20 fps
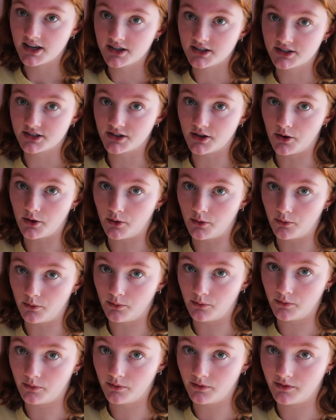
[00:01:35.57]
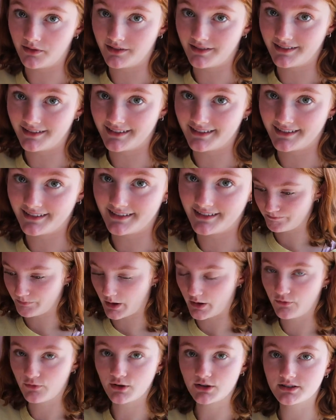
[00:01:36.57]
So
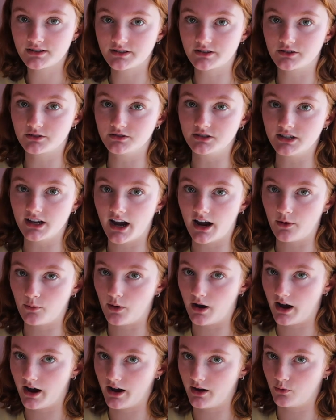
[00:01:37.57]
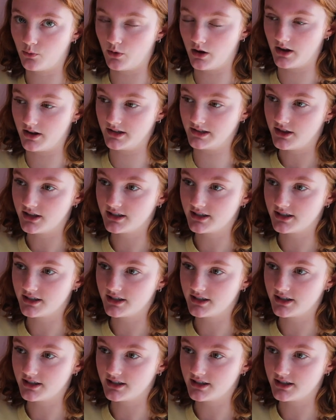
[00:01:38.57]
my first little DIY was